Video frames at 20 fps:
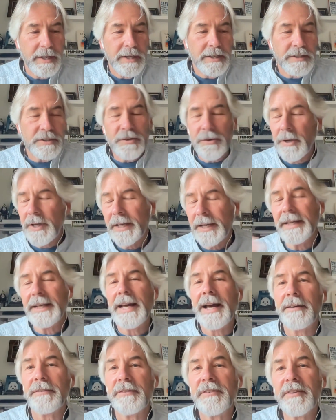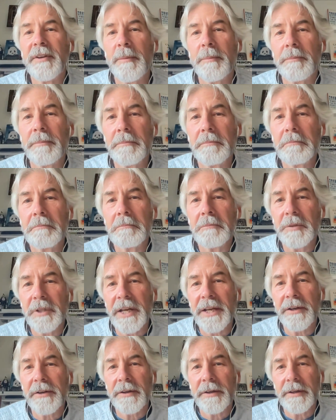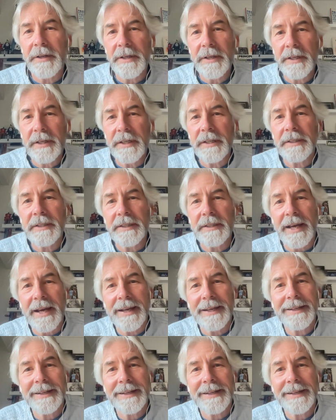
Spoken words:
so that I can have some later in the day.